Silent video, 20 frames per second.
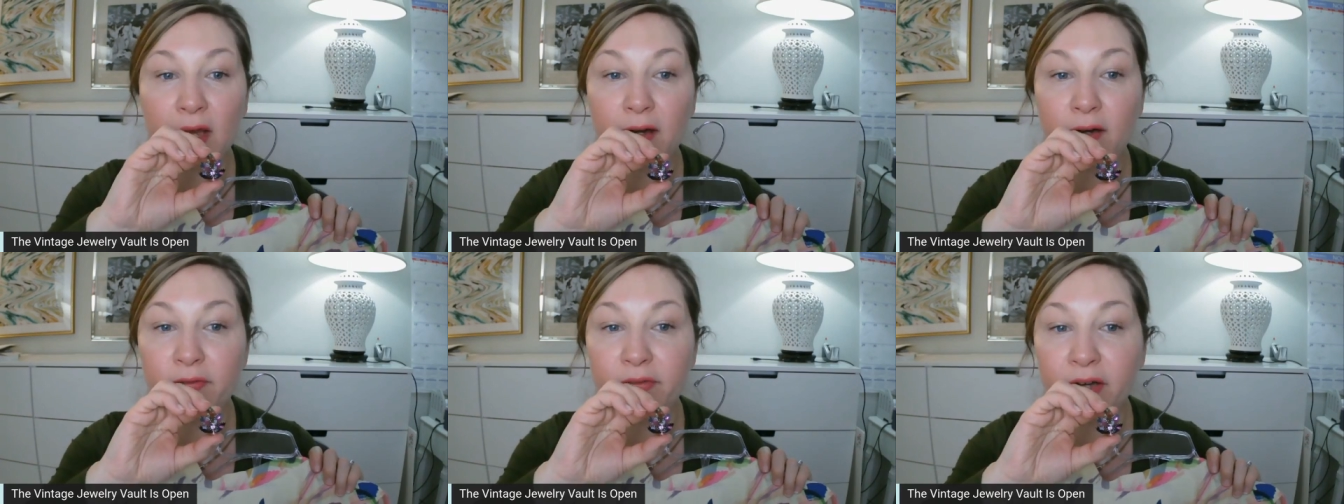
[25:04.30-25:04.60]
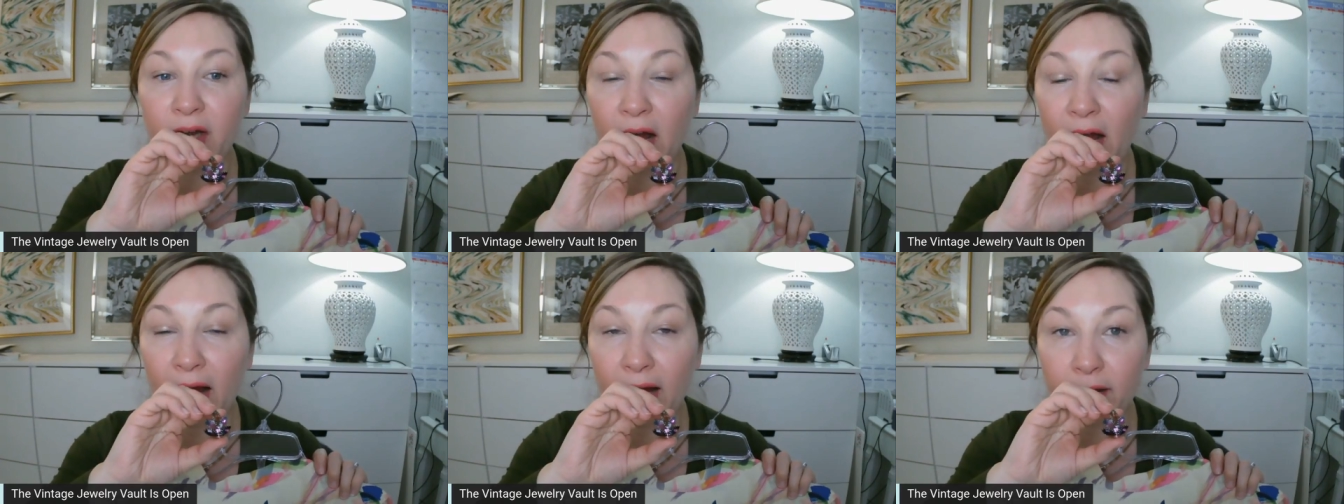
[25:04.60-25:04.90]
kind of
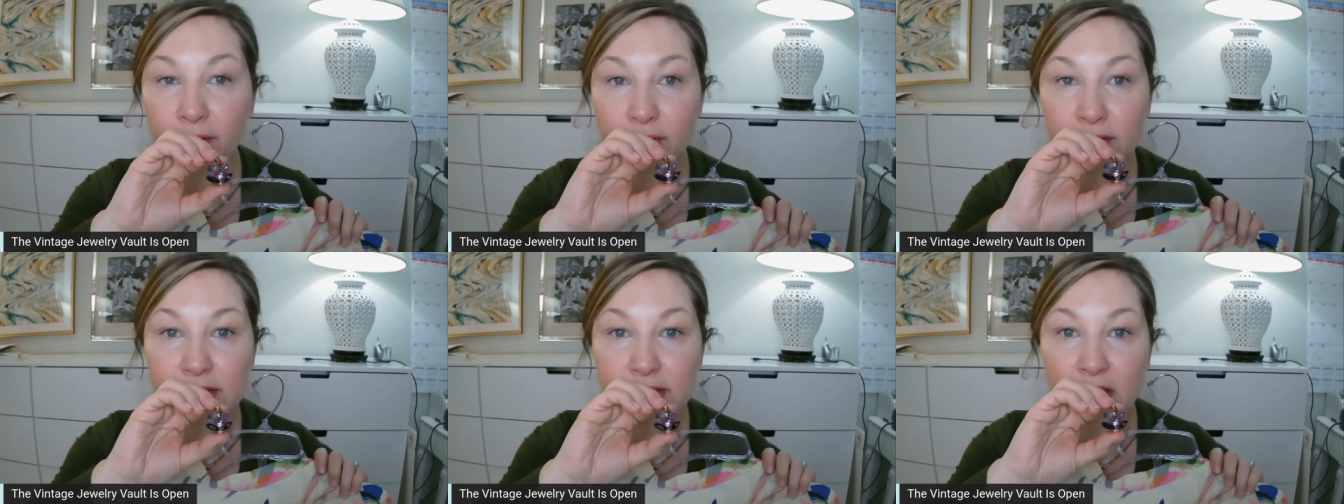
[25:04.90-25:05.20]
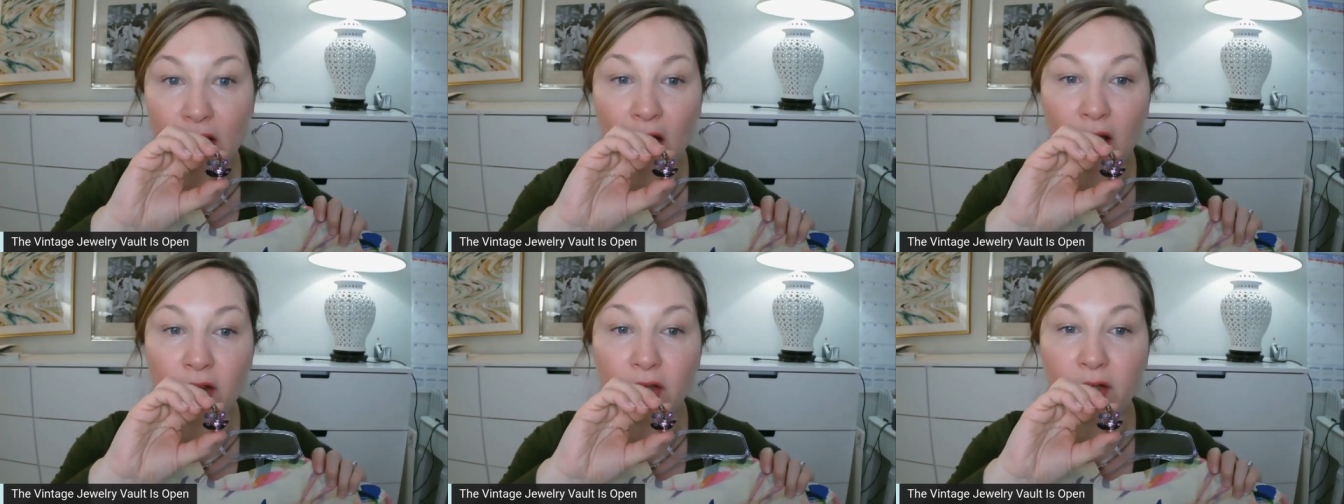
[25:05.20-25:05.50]
an iris
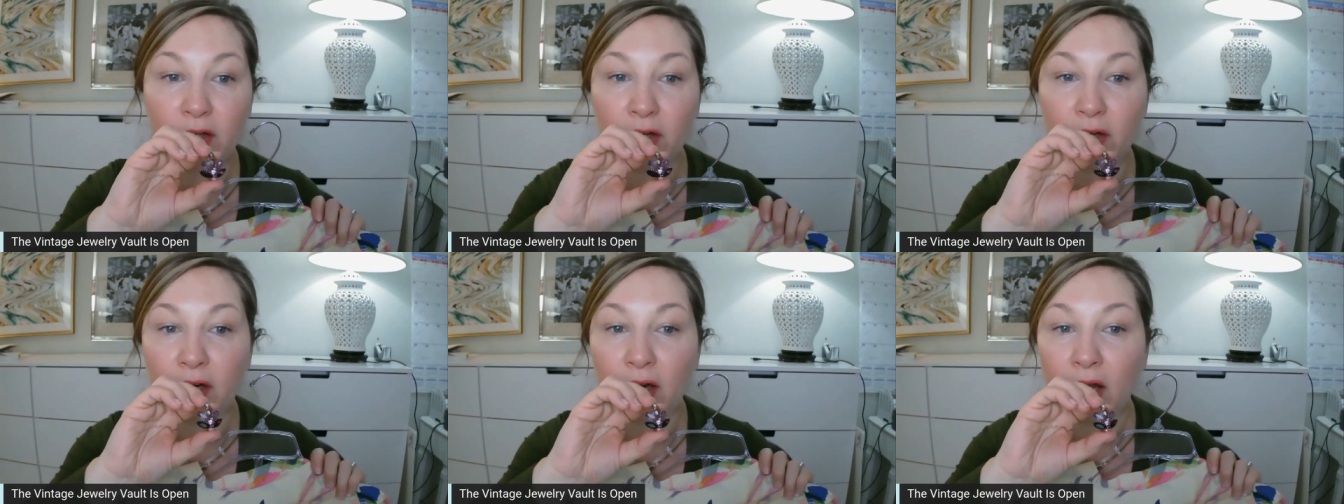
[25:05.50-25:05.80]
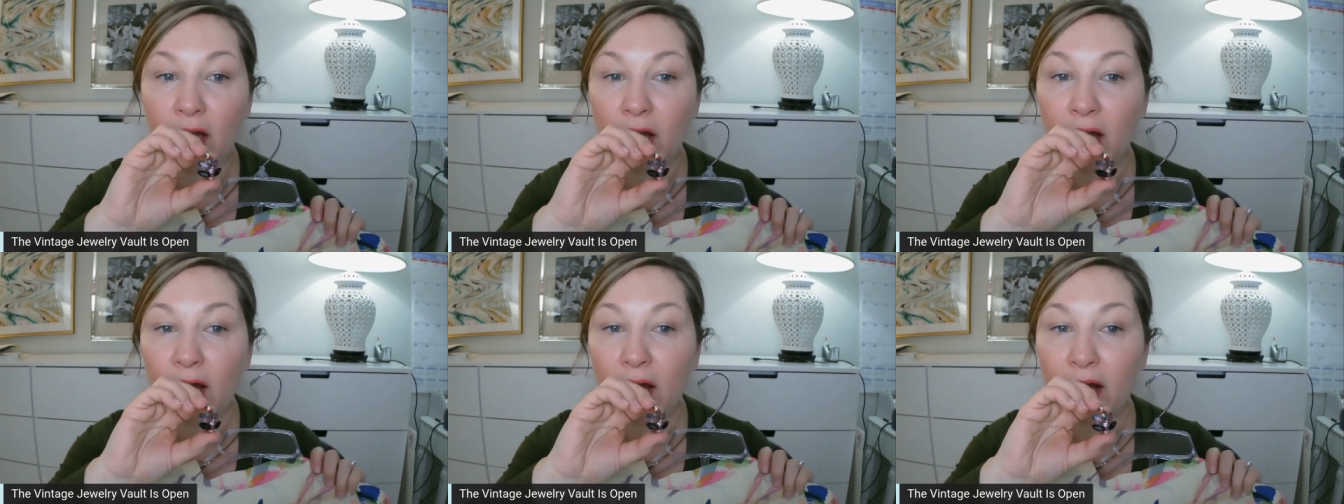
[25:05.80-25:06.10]
color,
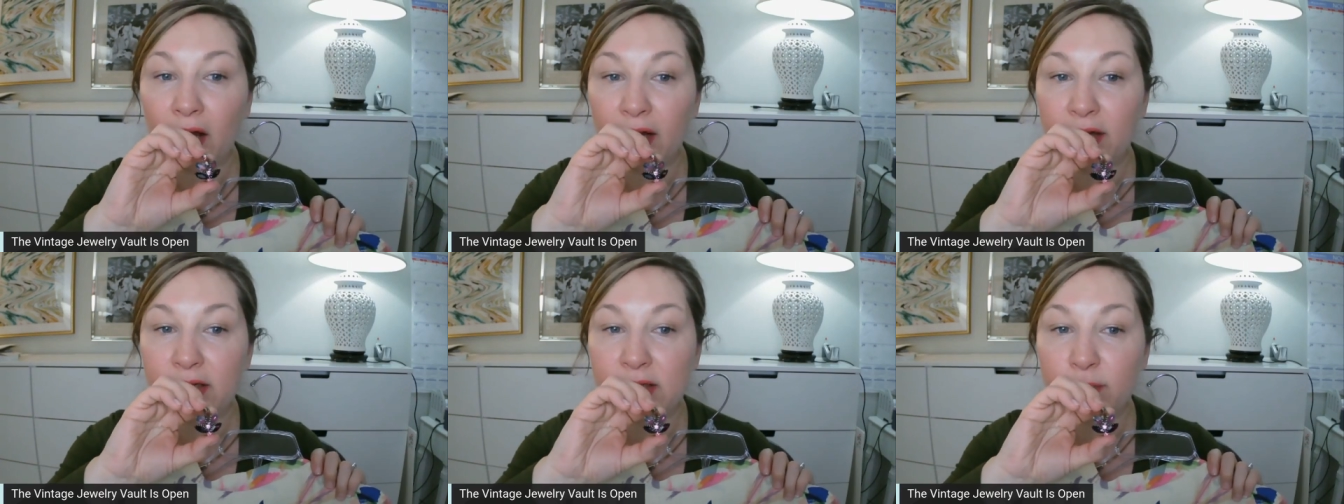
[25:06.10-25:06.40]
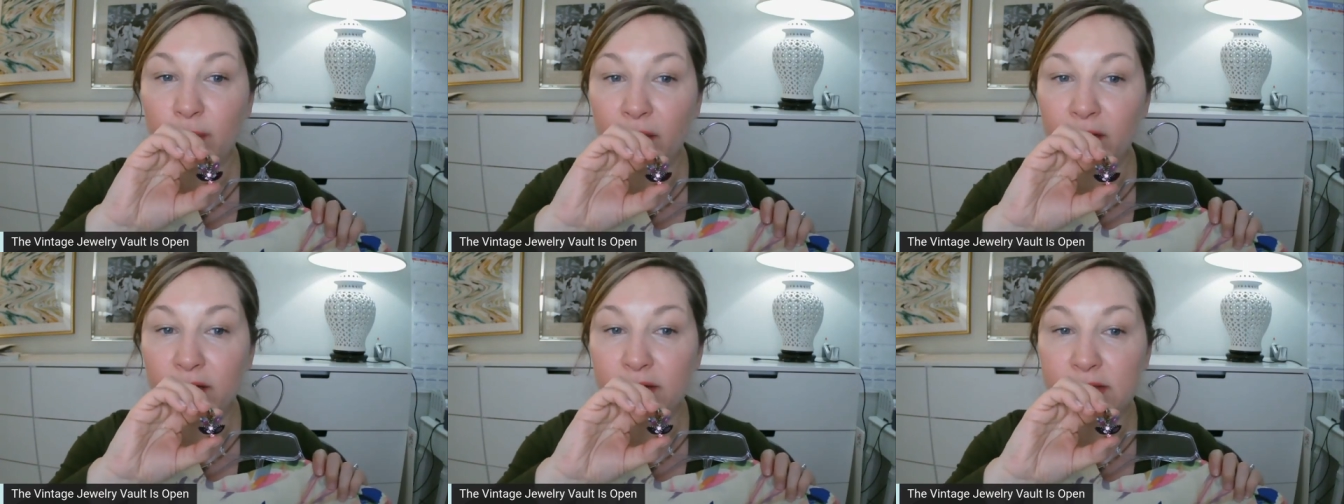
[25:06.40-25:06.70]
uh, as
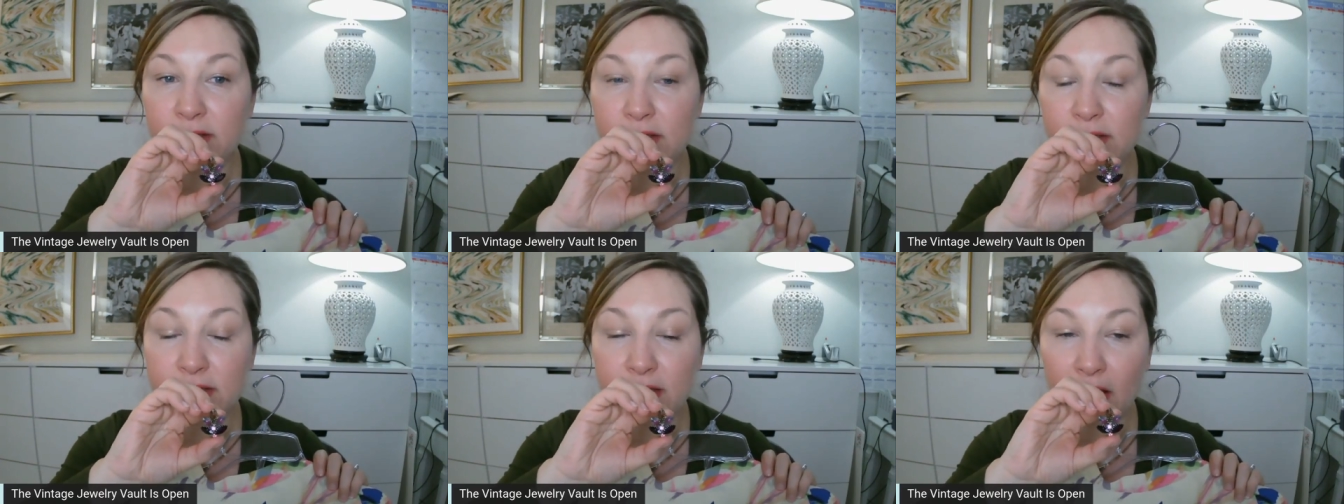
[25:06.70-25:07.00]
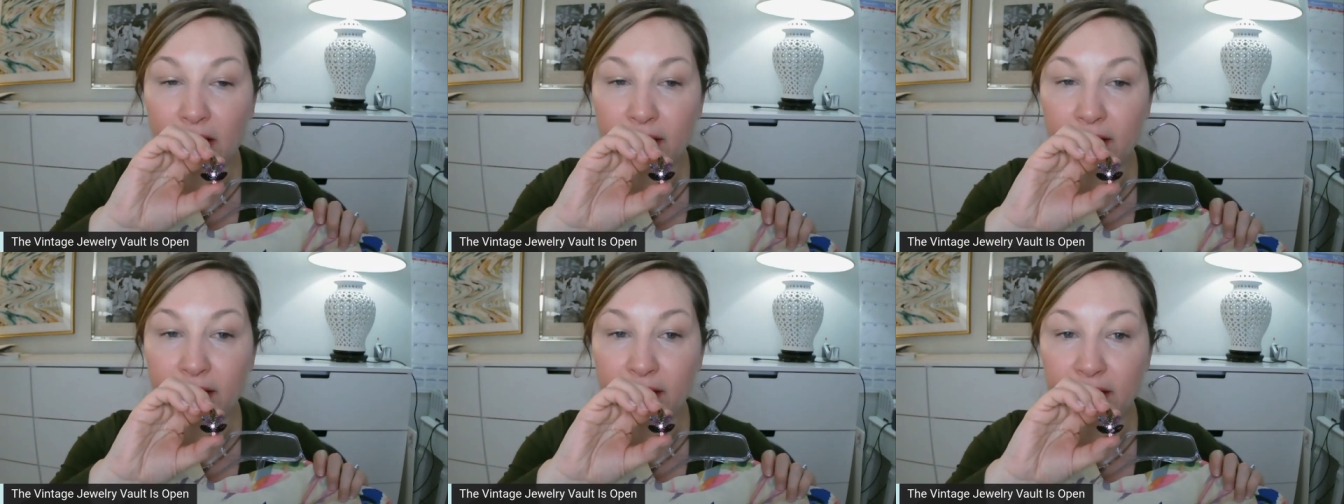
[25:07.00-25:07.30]
well as it's
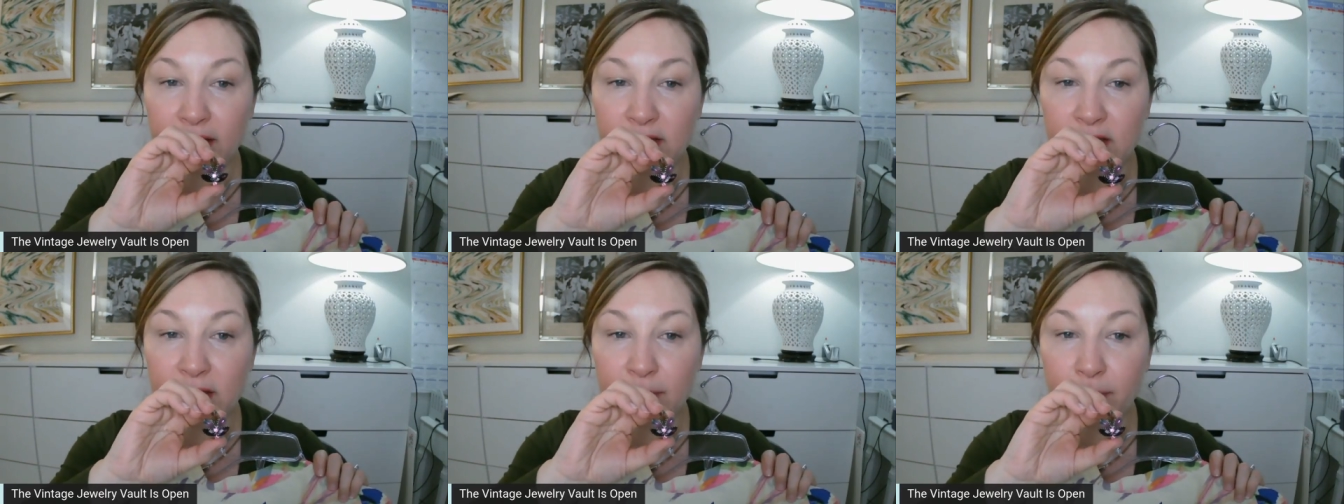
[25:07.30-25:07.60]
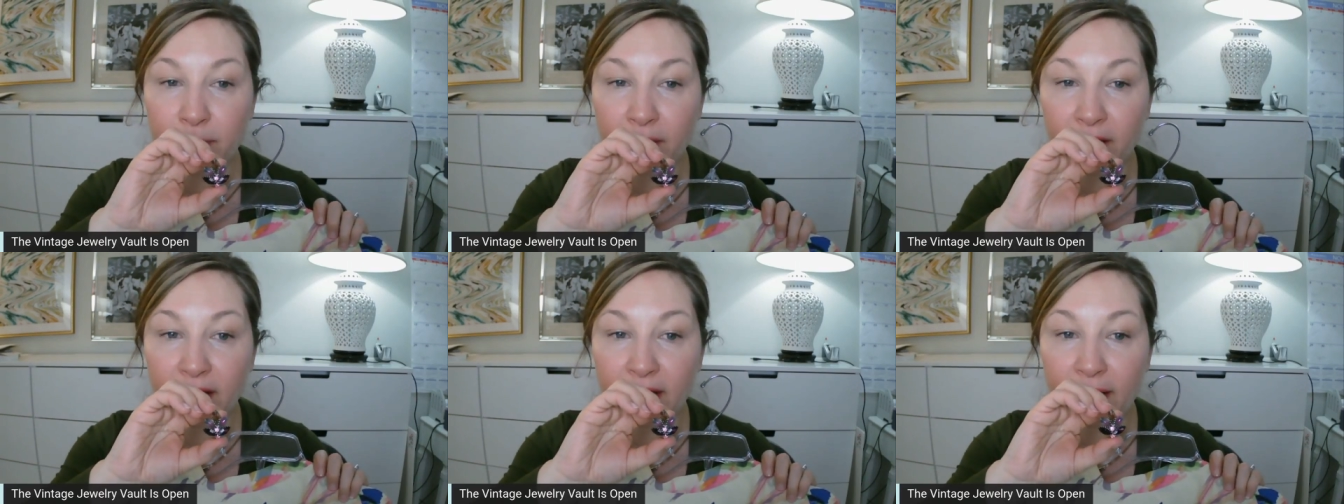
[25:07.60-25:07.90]
got a
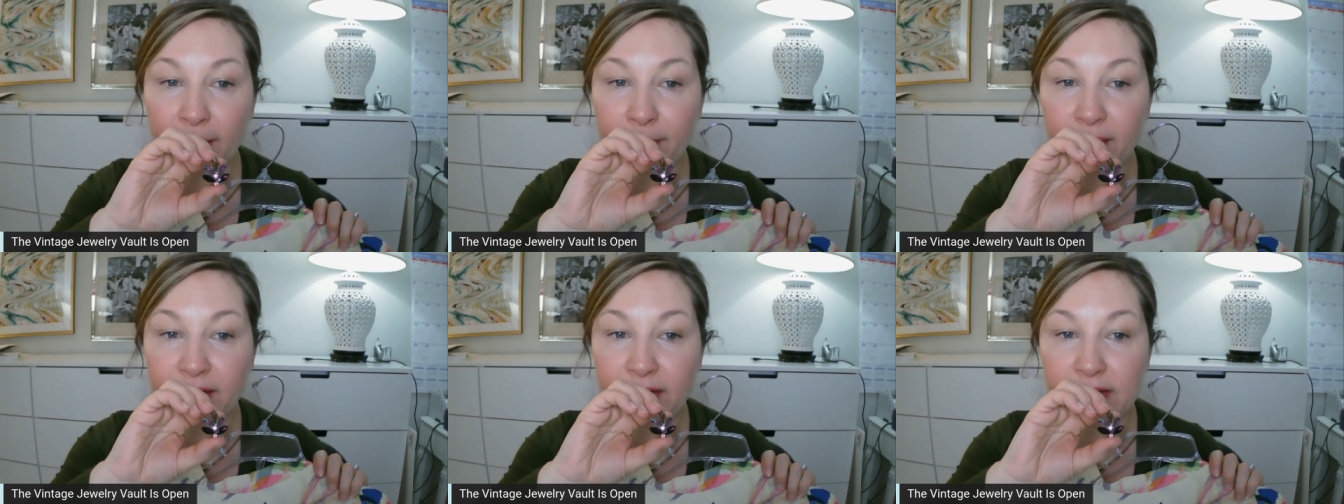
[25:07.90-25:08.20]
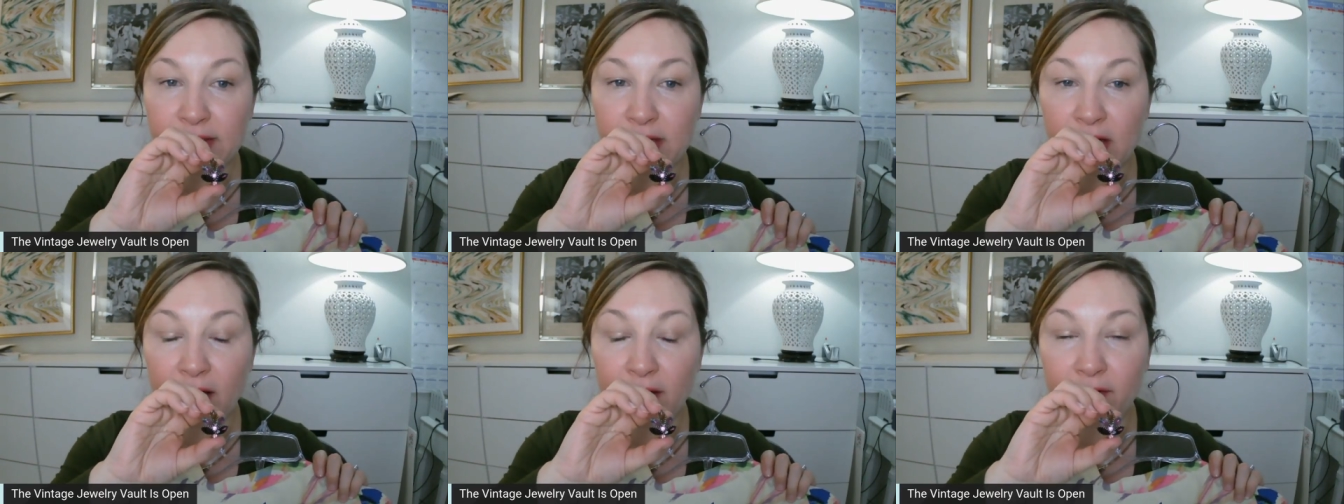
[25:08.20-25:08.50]
deeper
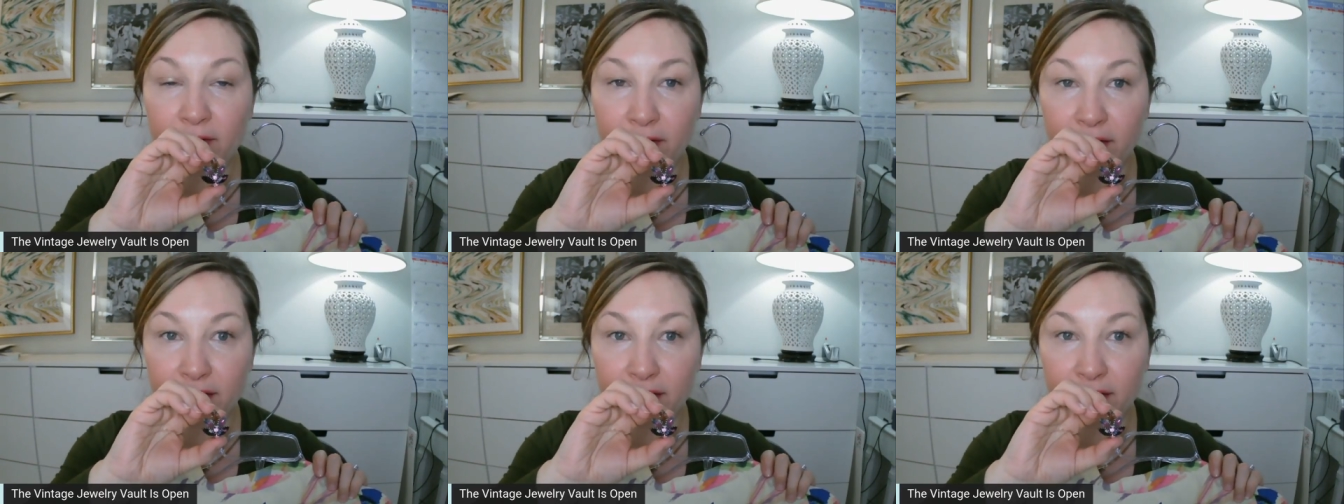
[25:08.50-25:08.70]
amethyst color.